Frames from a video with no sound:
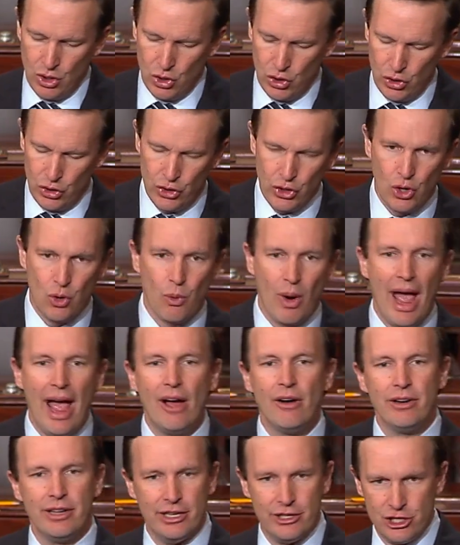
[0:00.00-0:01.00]
The
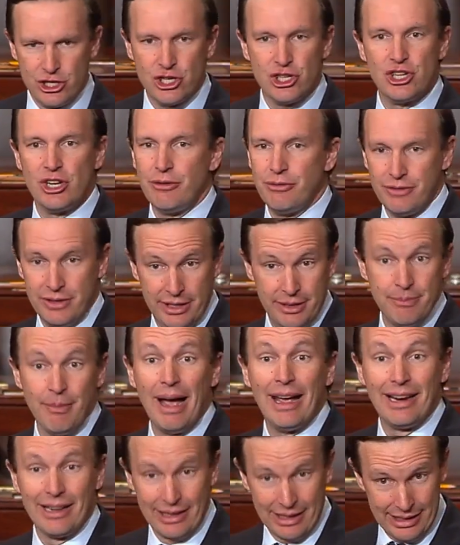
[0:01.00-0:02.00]
ground has shifted
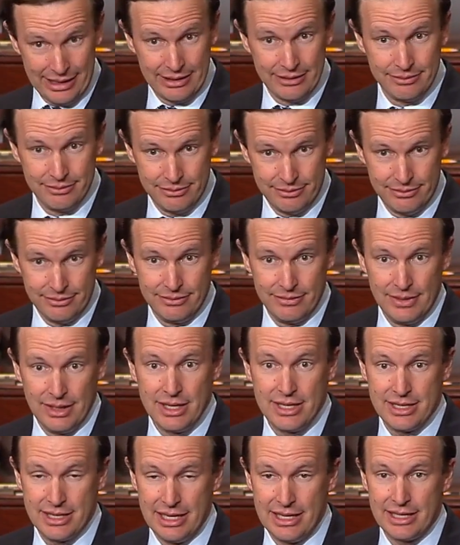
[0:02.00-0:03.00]
mightily
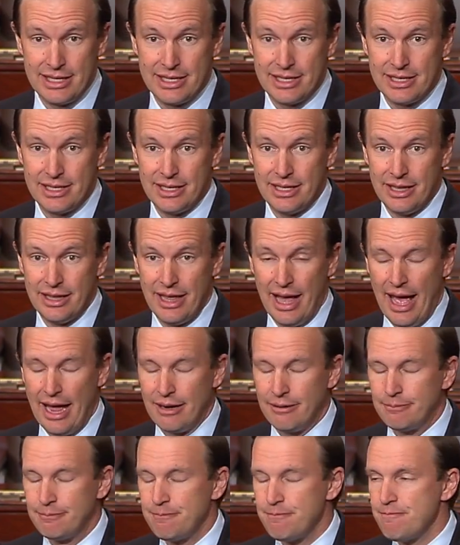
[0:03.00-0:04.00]
since
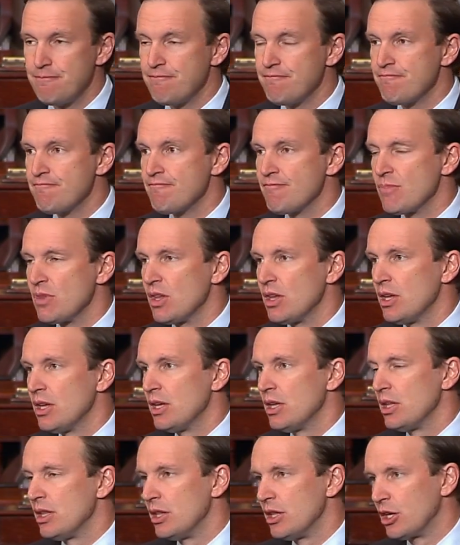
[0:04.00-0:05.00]
then.
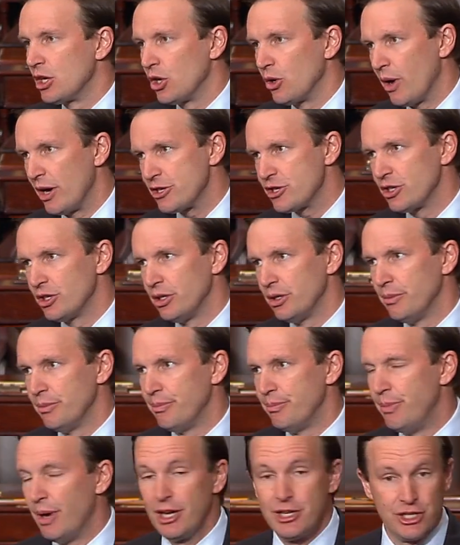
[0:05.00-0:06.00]
The Congressional
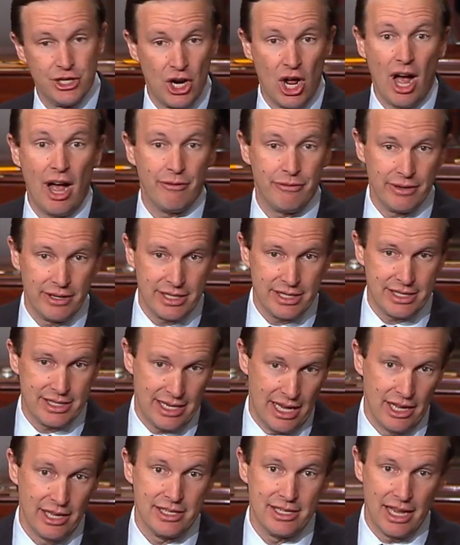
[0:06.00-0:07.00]
Budget Office
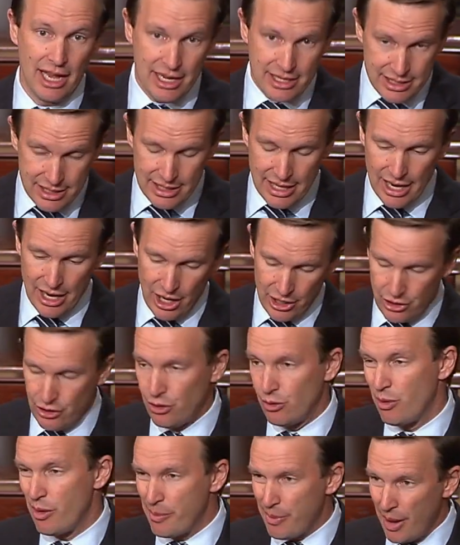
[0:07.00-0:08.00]
tells us that under
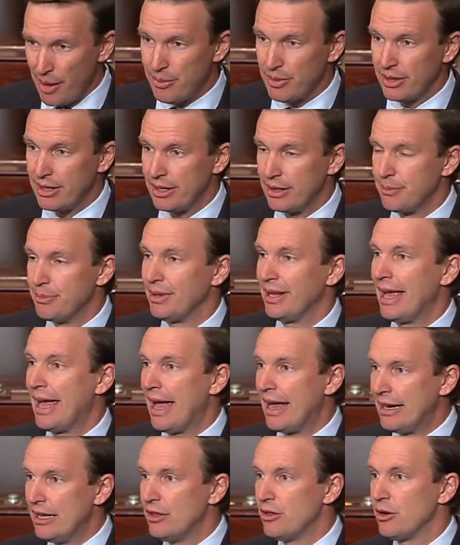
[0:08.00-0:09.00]
the Republican
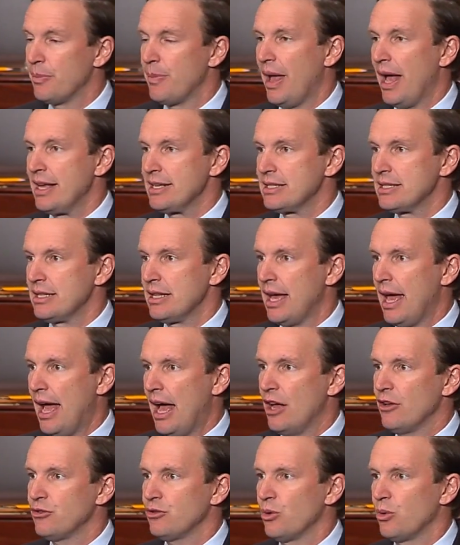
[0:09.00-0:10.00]
plan, either passed in the
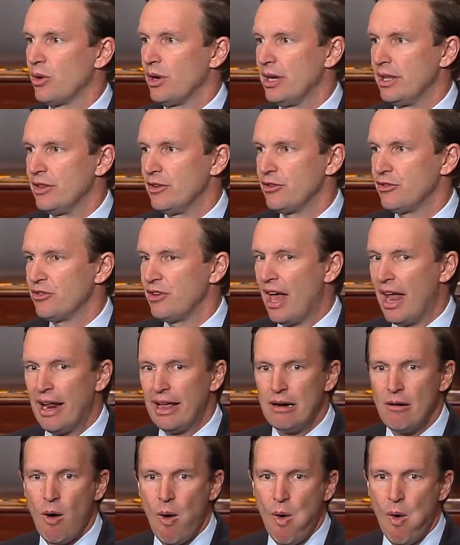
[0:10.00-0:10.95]
House or in the Senate,